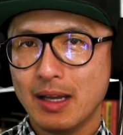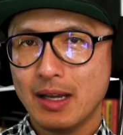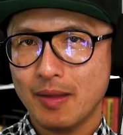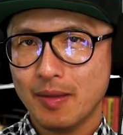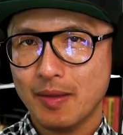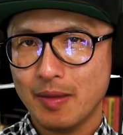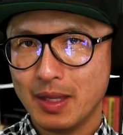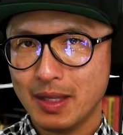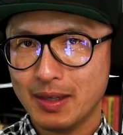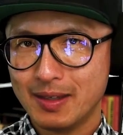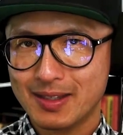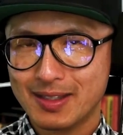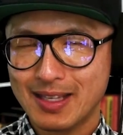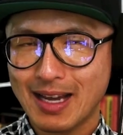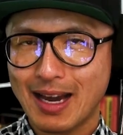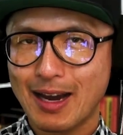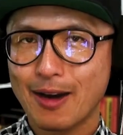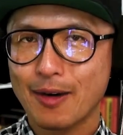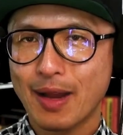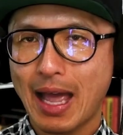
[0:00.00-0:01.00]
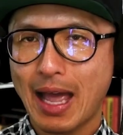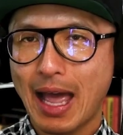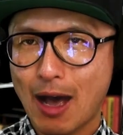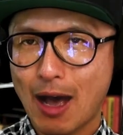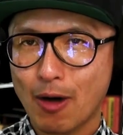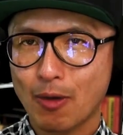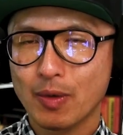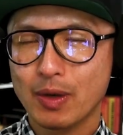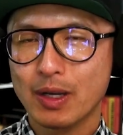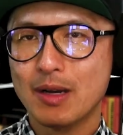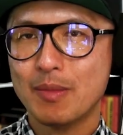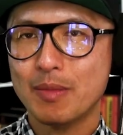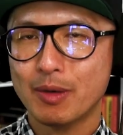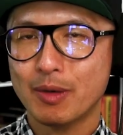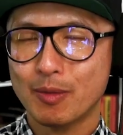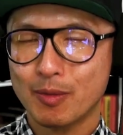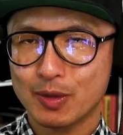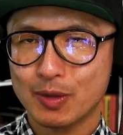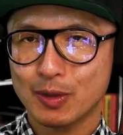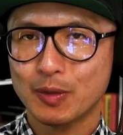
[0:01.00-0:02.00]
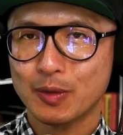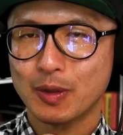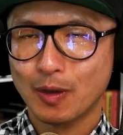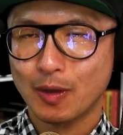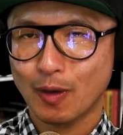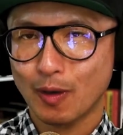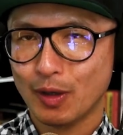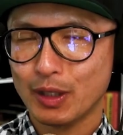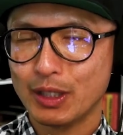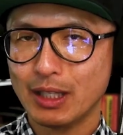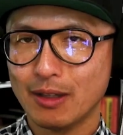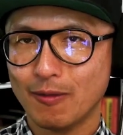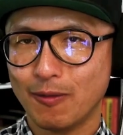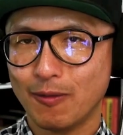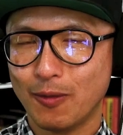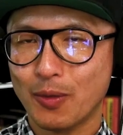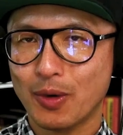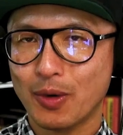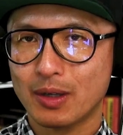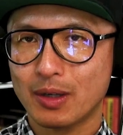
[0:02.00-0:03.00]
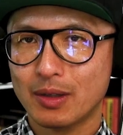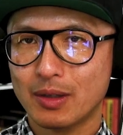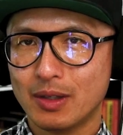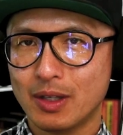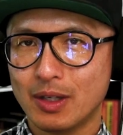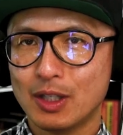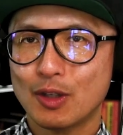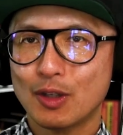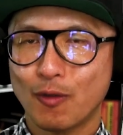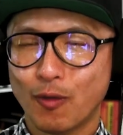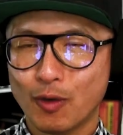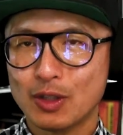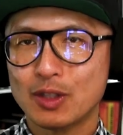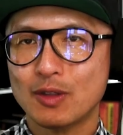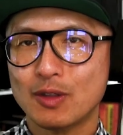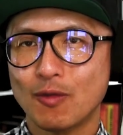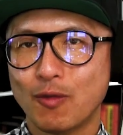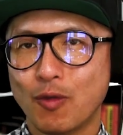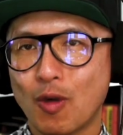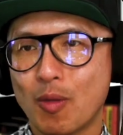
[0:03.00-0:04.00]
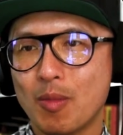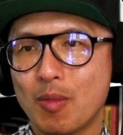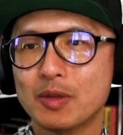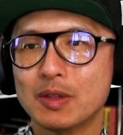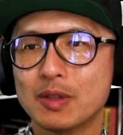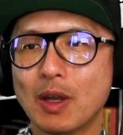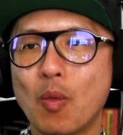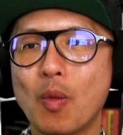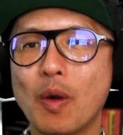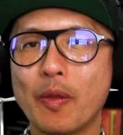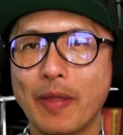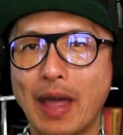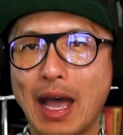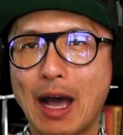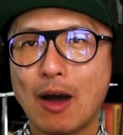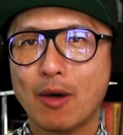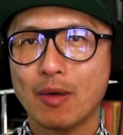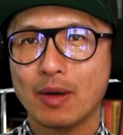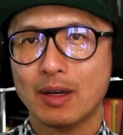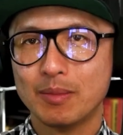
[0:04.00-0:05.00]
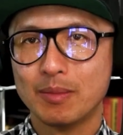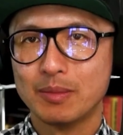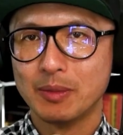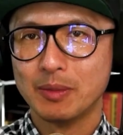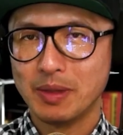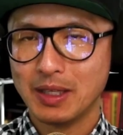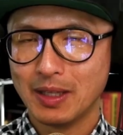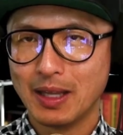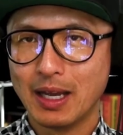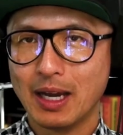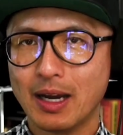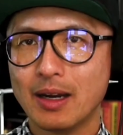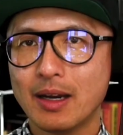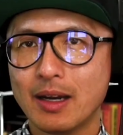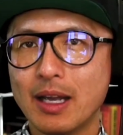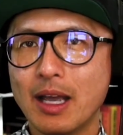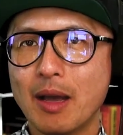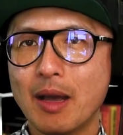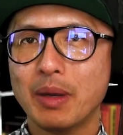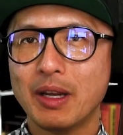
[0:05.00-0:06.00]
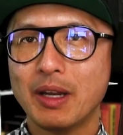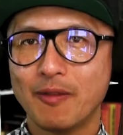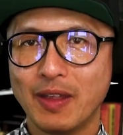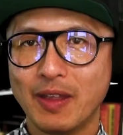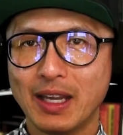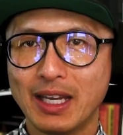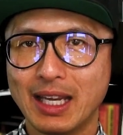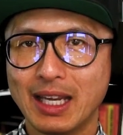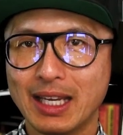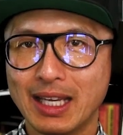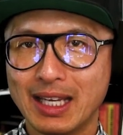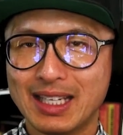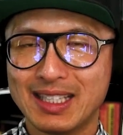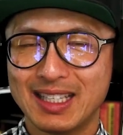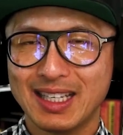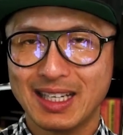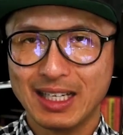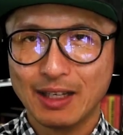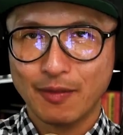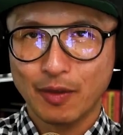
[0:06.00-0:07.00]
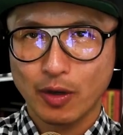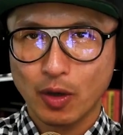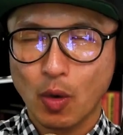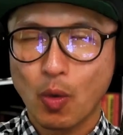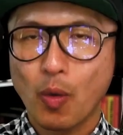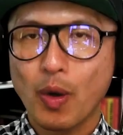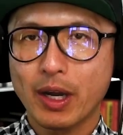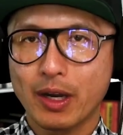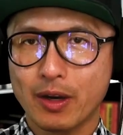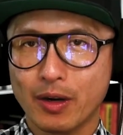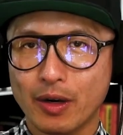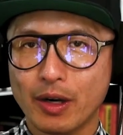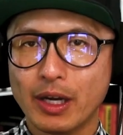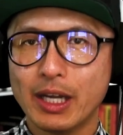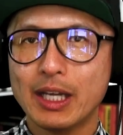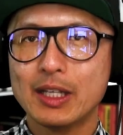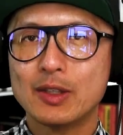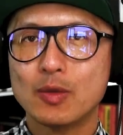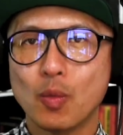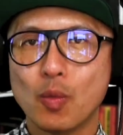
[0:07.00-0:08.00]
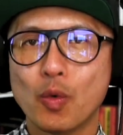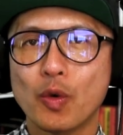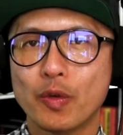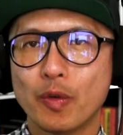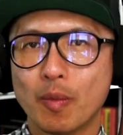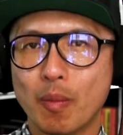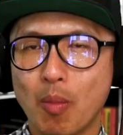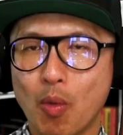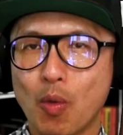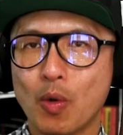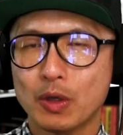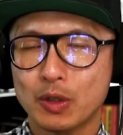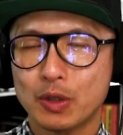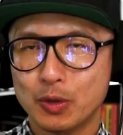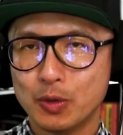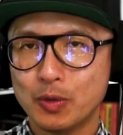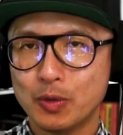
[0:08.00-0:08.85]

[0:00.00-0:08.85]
the desired outcome and result that they're looking for. So, first and foremost, they want the outcome to be there, but if they can get it delivered quicker, it's worth more to